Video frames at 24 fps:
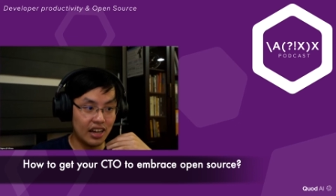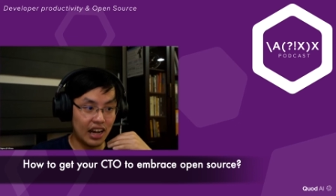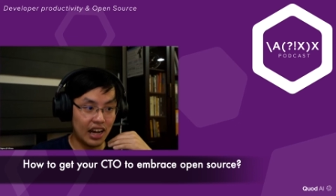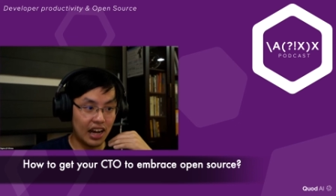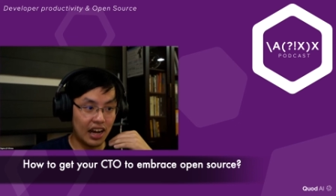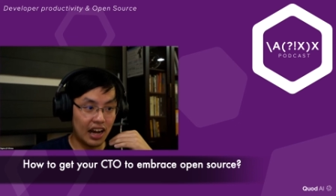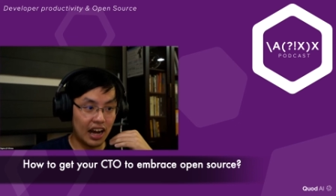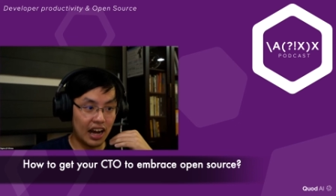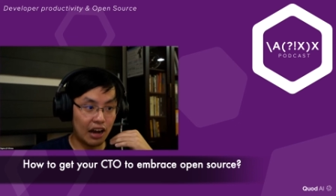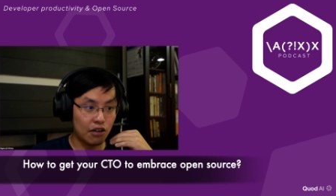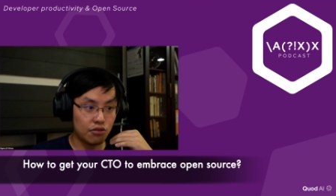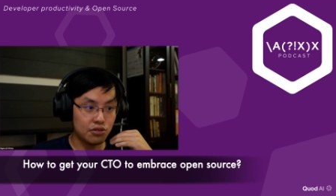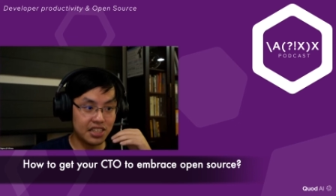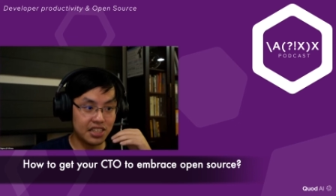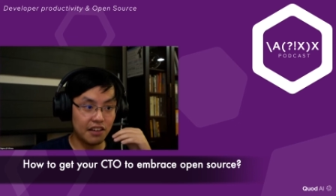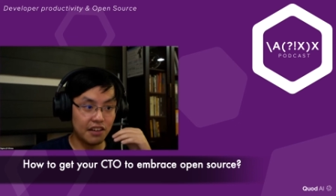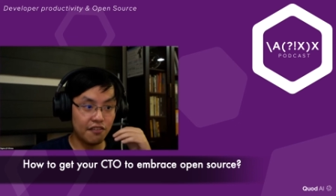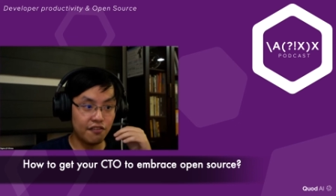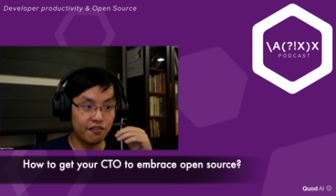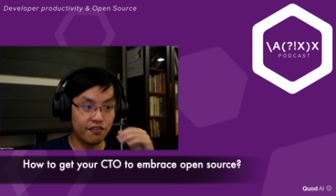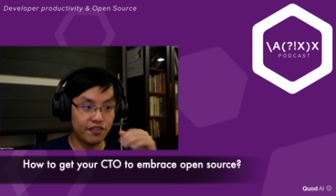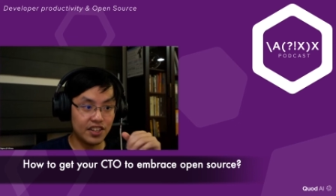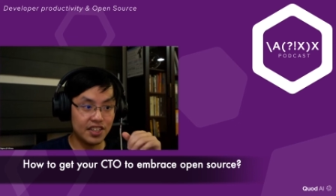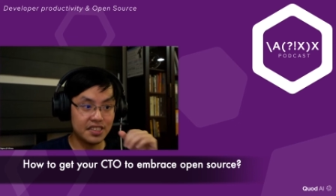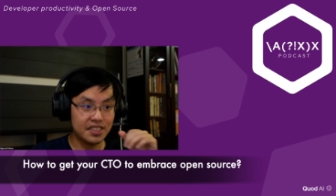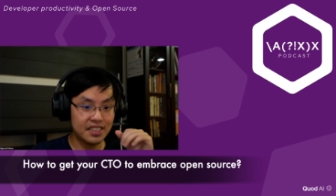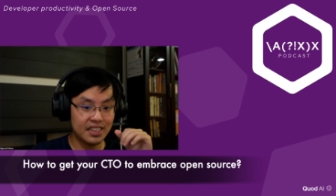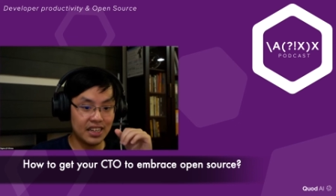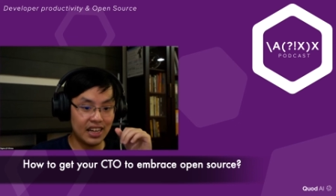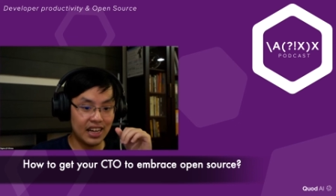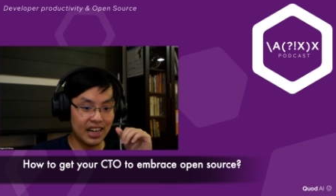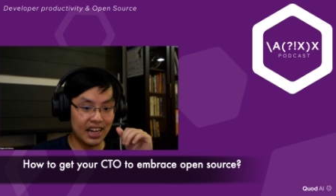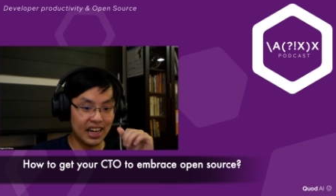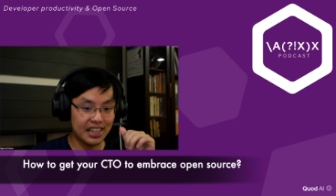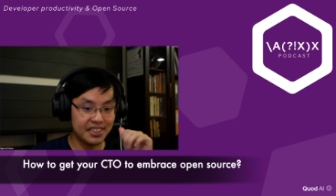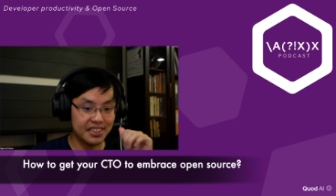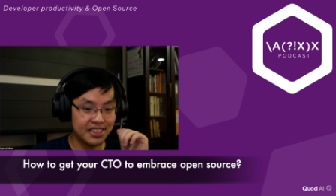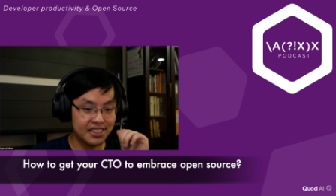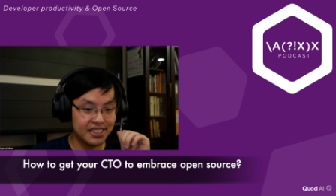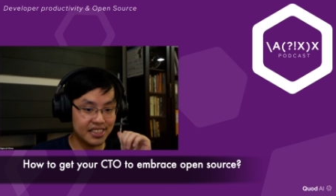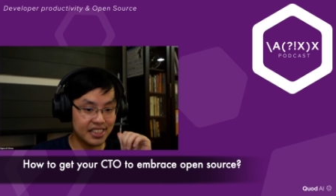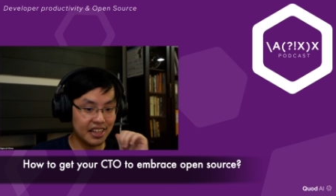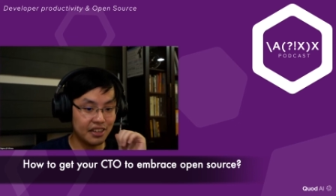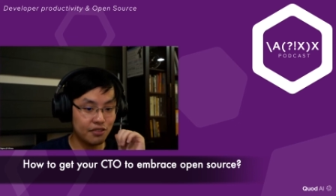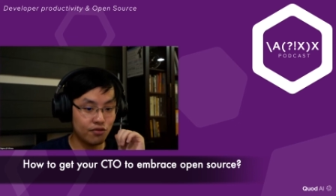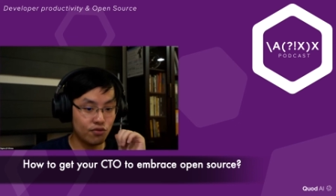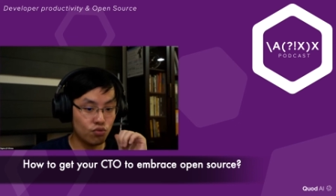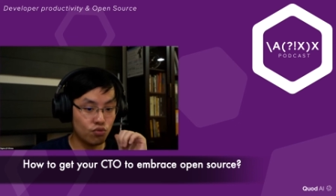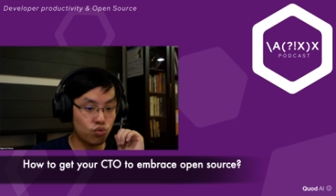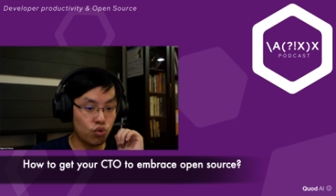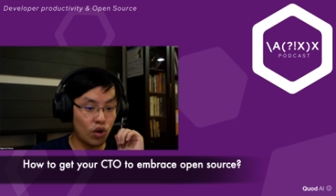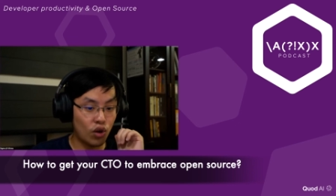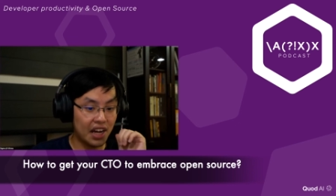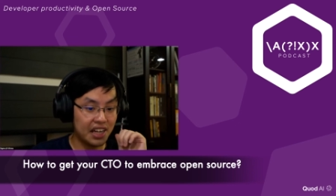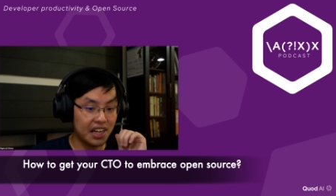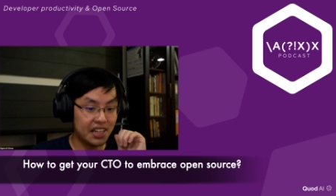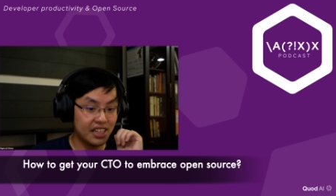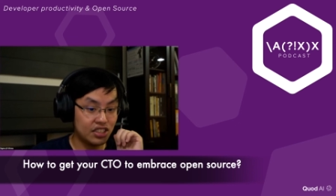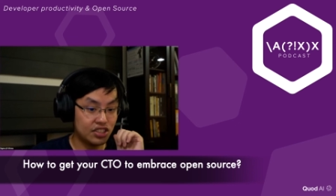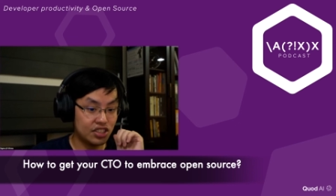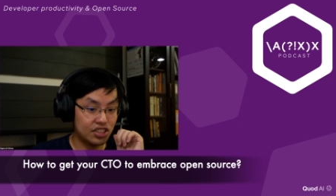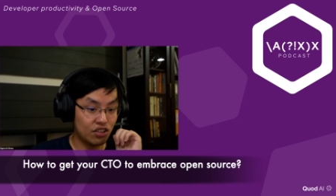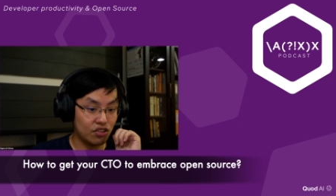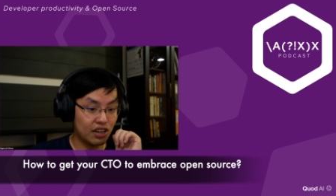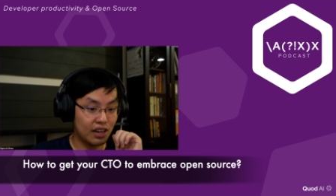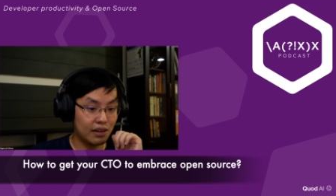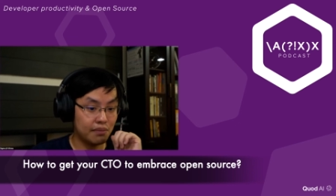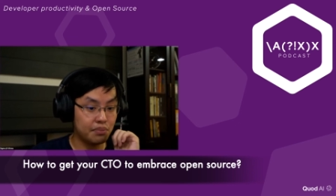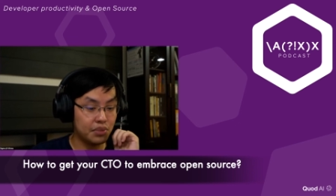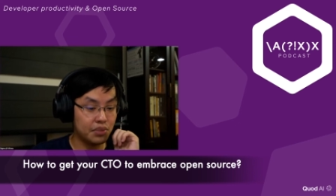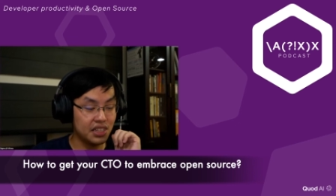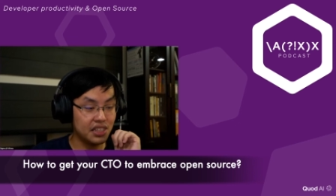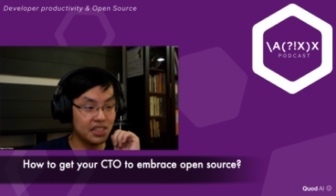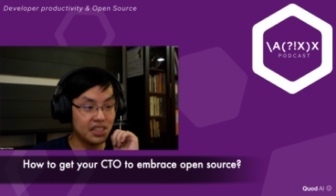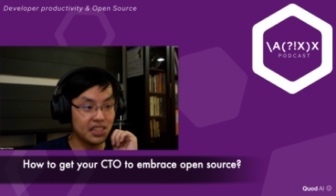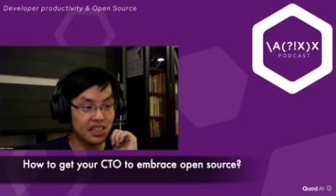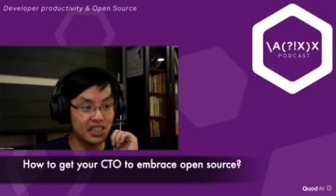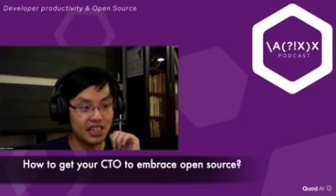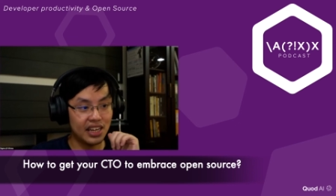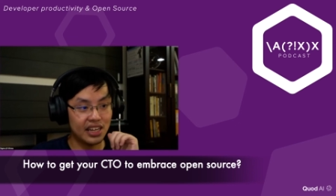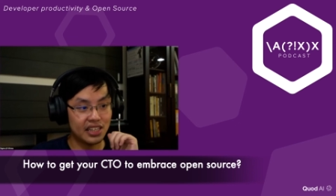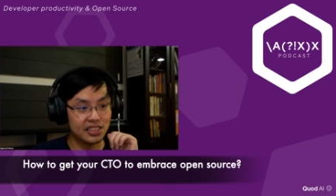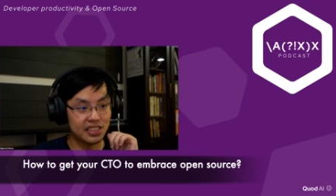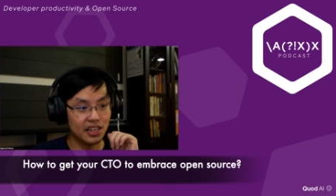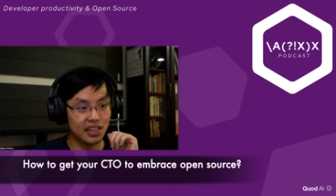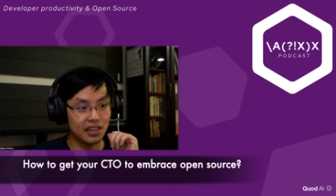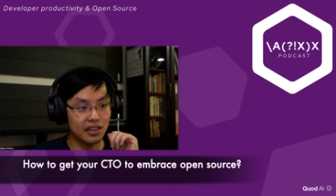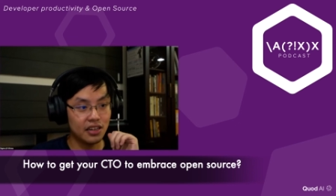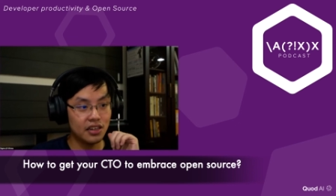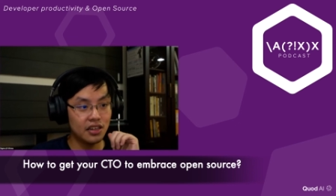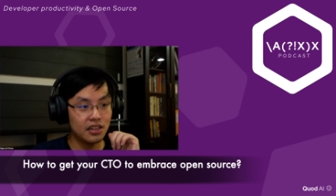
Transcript: I would say first understand what is your company key asset.